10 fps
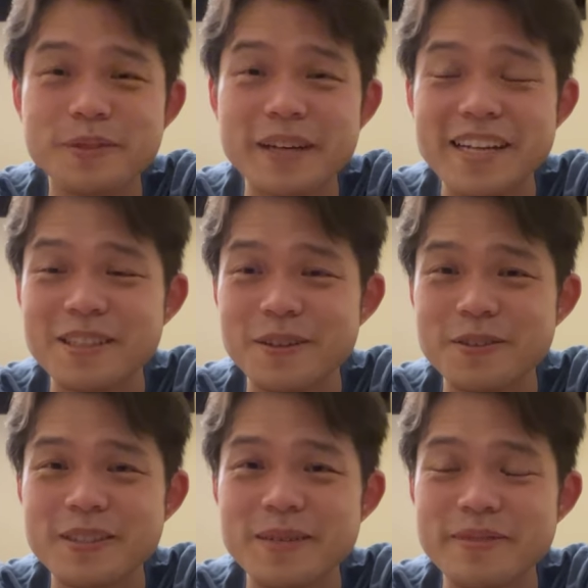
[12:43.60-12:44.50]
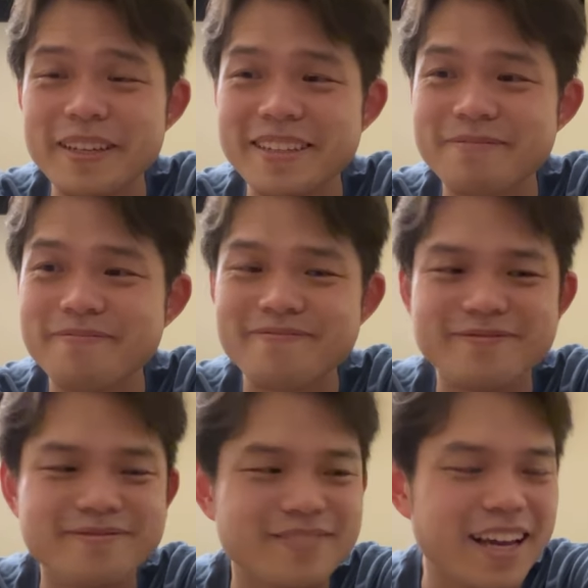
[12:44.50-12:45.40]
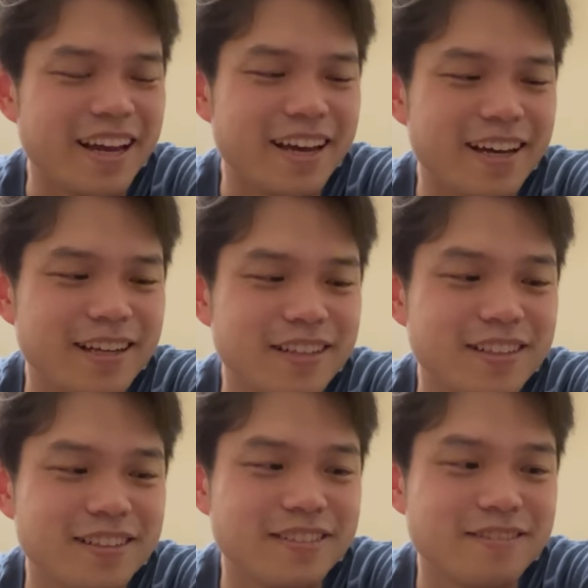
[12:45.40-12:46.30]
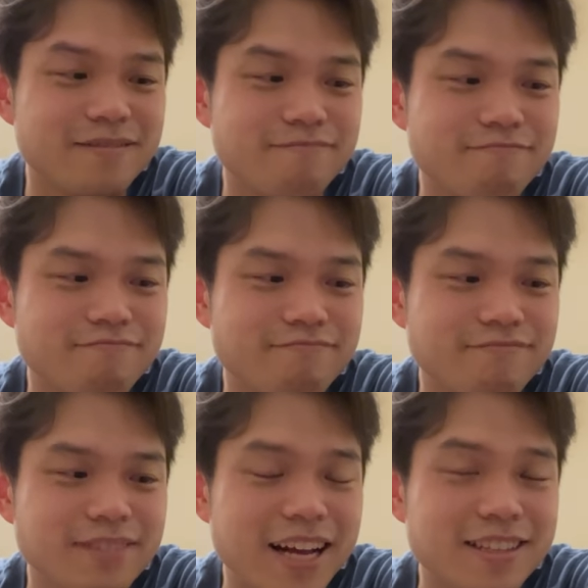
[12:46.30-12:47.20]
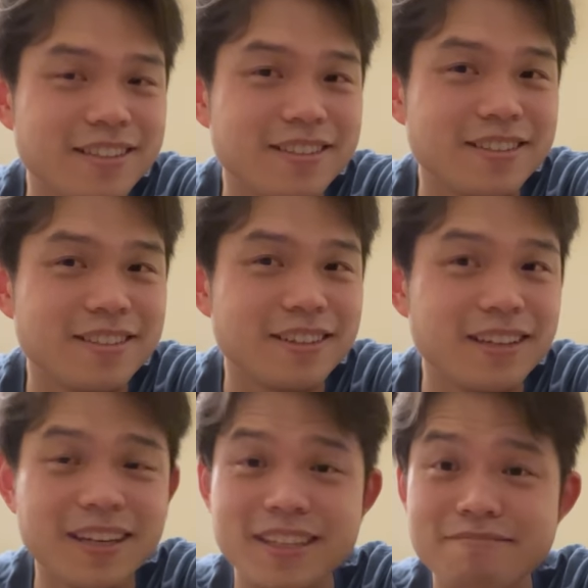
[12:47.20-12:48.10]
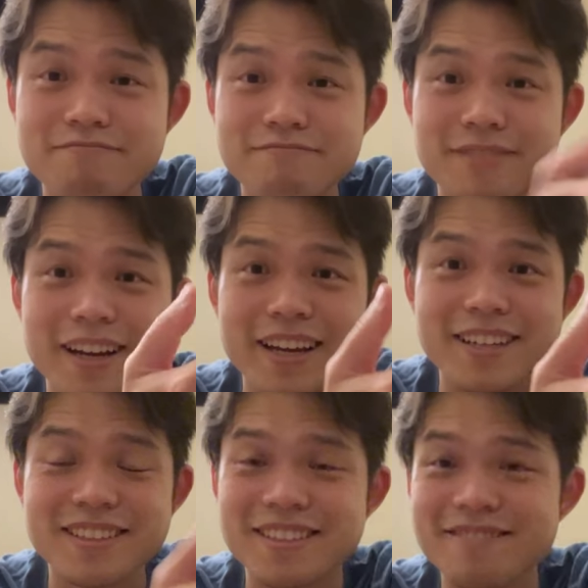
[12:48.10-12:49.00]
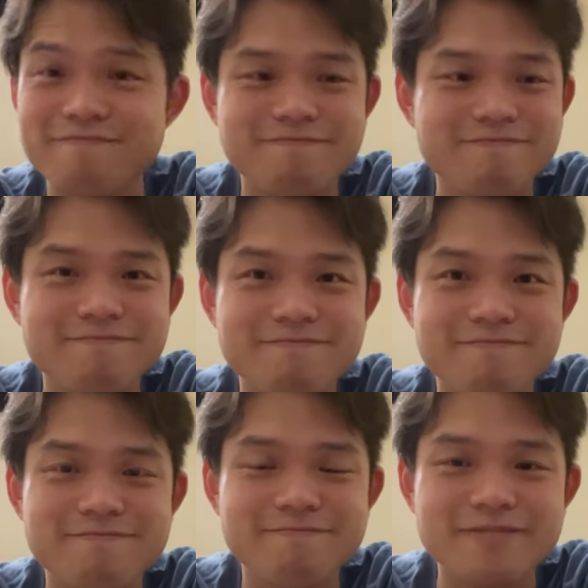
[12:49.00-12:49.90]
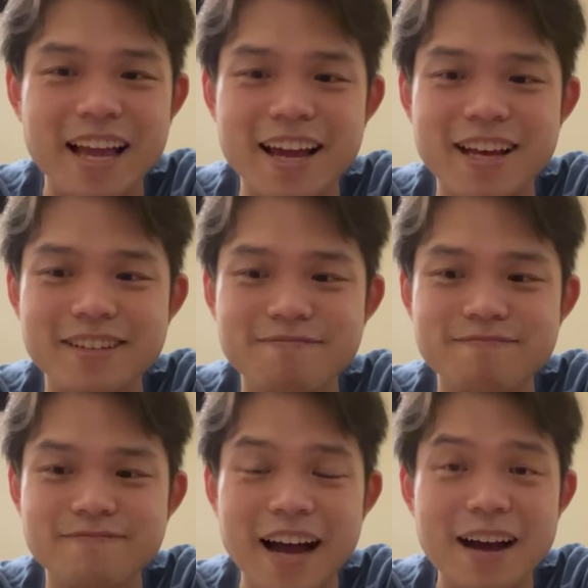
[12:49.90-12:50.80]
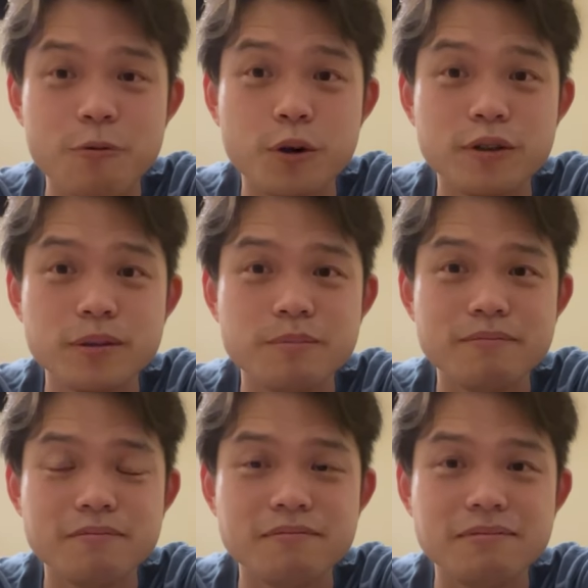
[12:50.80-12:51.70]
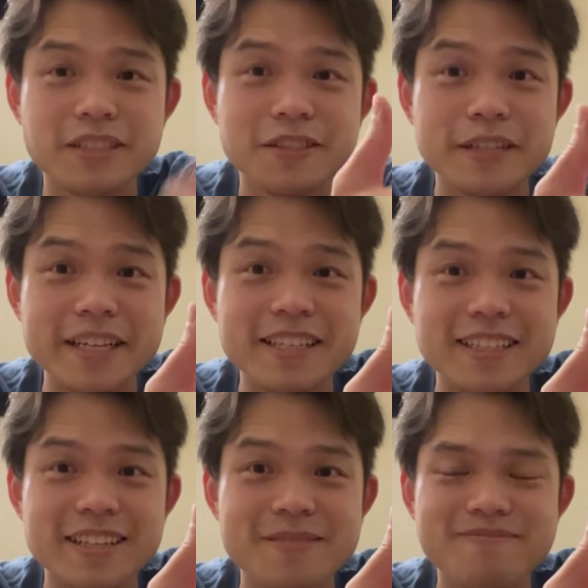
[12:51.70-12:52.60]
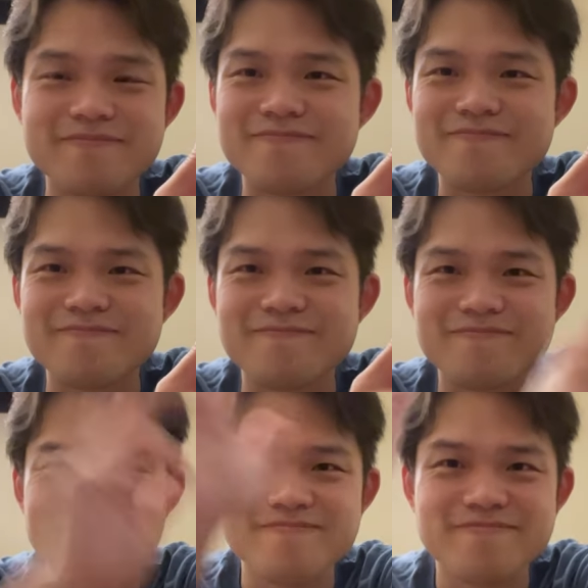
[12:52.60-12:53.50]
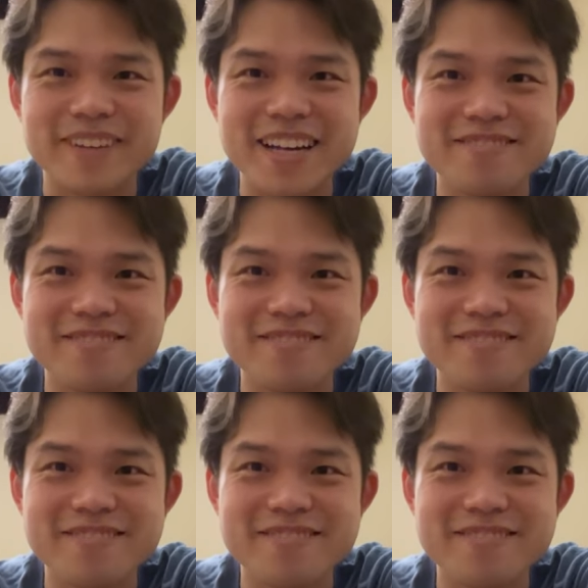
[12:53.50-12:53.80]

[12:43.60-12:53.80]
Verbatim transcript: you guys learned something and that's it, I guess. And I will see you guys next time. Bye.